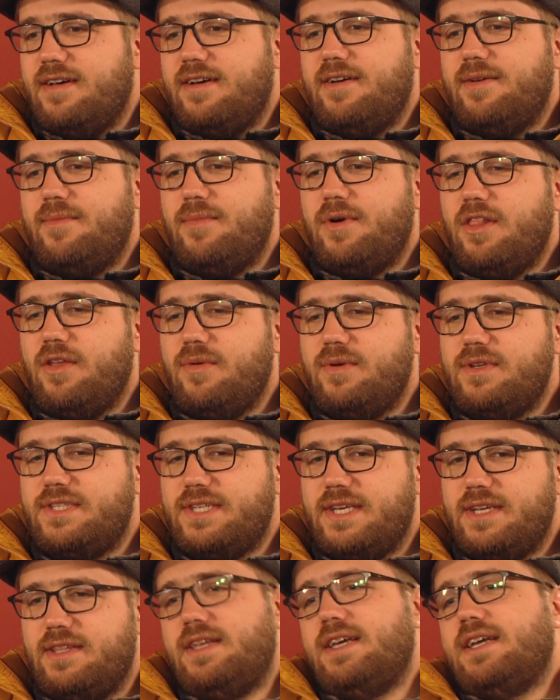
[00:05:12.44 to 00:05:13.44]
I'll always
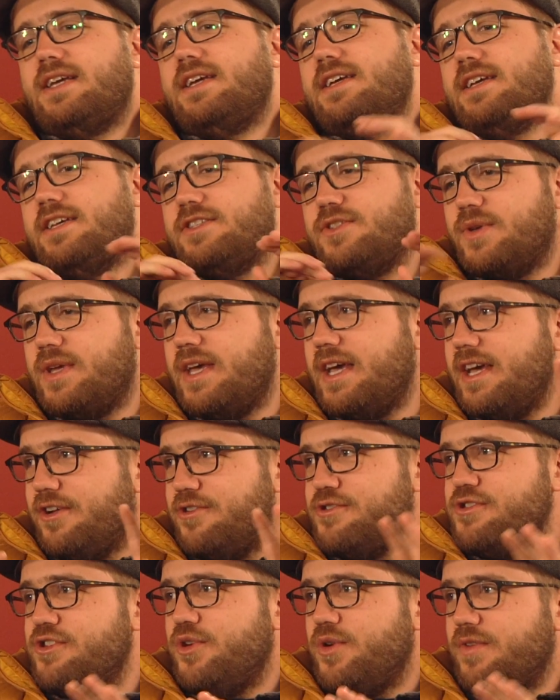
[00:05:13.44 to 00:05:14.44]
say like it's
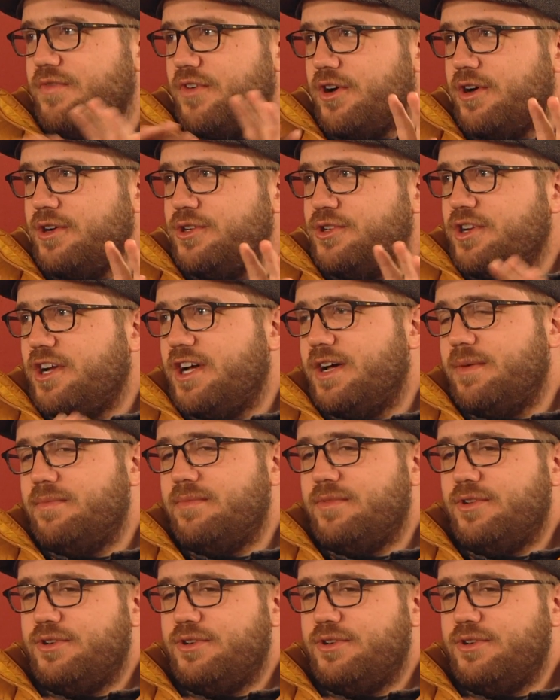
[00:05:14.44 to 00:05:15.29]
okay. You have a hard job.